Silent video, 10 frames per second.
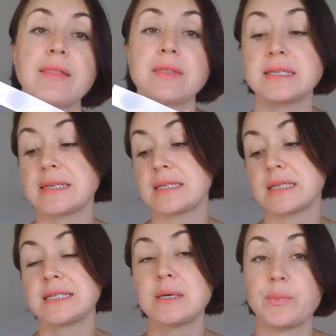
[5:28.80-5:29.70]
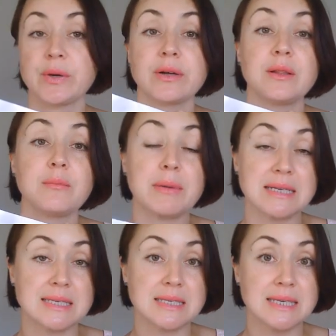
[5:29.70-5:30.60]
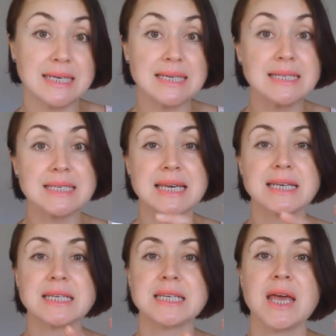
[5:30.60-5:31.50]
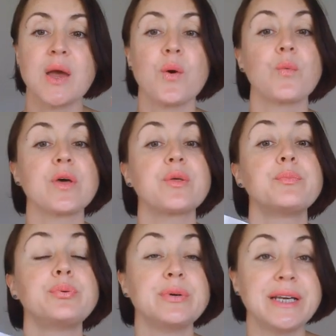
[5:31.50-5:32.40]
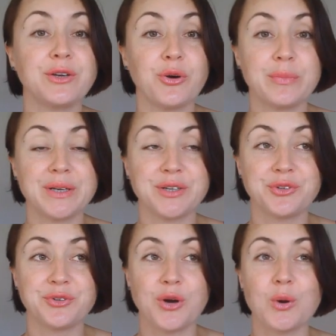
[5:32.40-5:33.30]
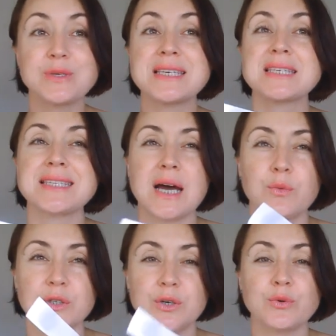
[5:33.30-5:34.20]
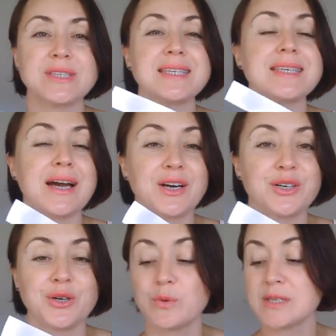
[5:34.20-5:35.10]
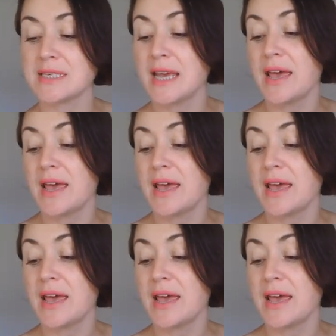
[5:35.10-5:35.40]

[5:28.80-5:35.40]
This is a typical musky scent with predominant rose, sour rose, young rose.